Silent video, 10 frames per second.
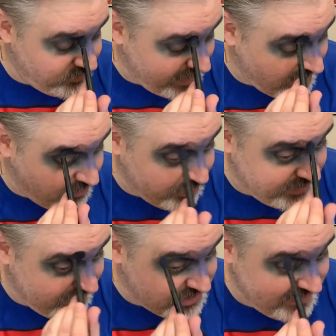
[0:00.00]
that comic book
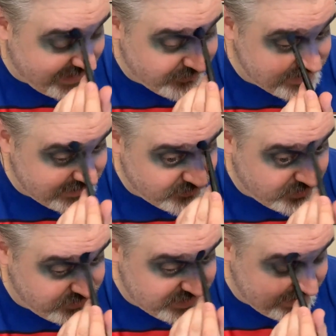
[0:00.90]
convention. That was at a
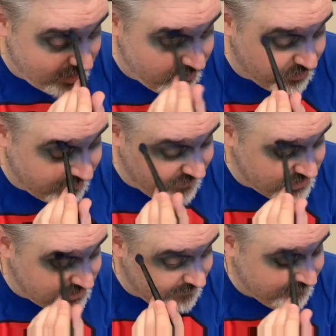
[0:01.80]
Rose City comic book
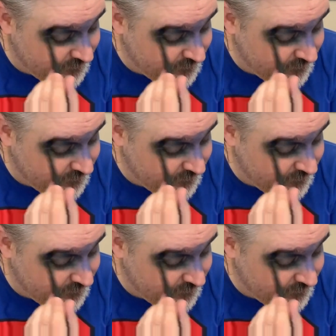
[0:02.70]
convention.